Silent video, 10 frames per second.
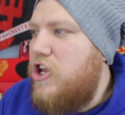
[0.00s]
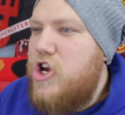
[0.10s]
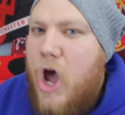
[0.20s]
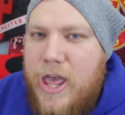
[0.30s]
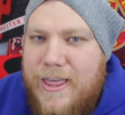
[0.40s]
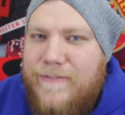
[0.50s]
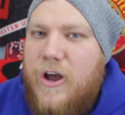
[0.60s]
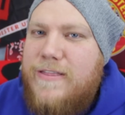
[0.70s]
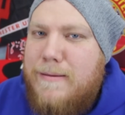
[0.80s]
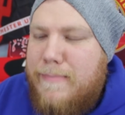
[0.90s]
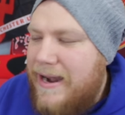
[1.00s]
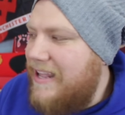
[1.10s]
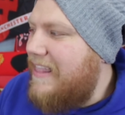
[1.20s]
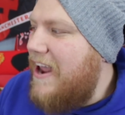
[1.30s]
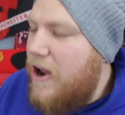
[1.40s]
You know they've got the
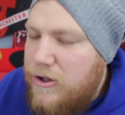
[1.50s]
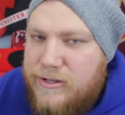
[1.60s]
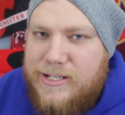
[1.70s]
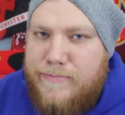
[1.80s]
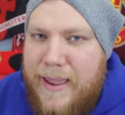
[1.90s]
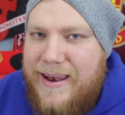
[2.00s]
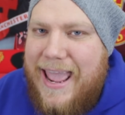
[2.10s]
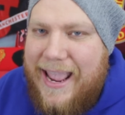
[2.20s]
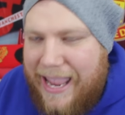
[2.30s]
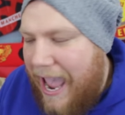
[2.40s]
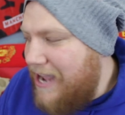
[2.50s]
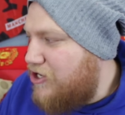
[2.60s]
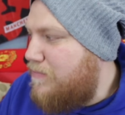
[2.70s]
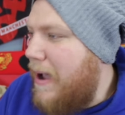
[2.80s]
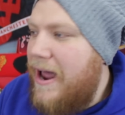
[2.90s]
money, they don't spend their
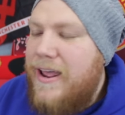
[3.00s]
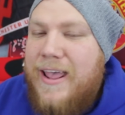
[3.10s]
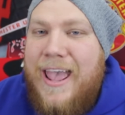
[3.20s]
cash, but